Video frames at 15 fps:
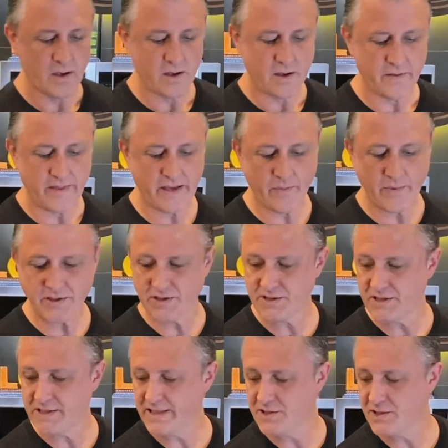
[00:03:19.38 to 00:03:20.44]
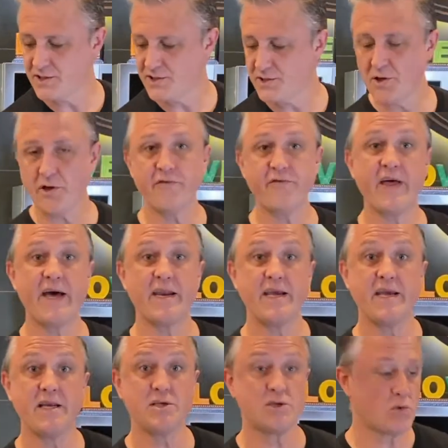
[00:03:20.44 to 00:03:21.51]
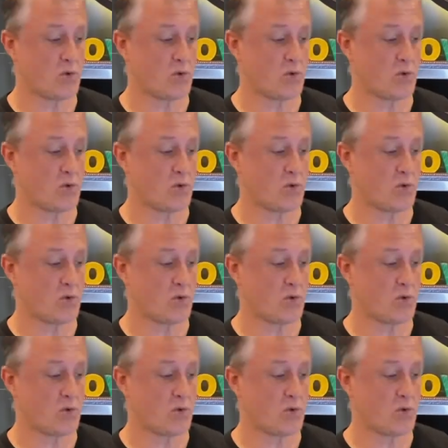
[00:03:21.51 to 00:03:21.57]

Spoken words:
Then we just need to serve that into a